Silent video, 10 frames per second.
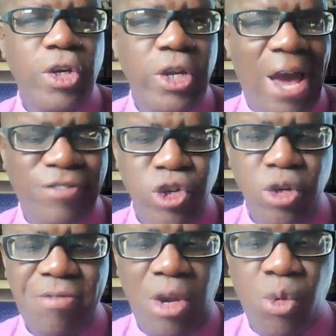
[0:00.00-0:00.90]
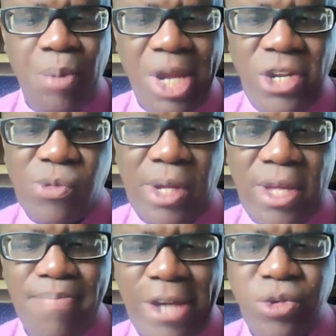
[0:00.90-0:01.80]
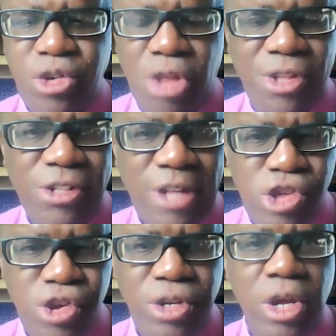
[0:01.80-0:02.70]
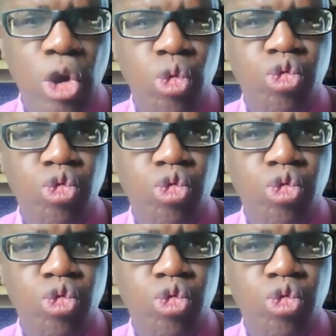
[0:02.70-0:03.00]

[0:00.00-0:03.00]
Good afternoon, fellow ruminators. Welcome back to another session,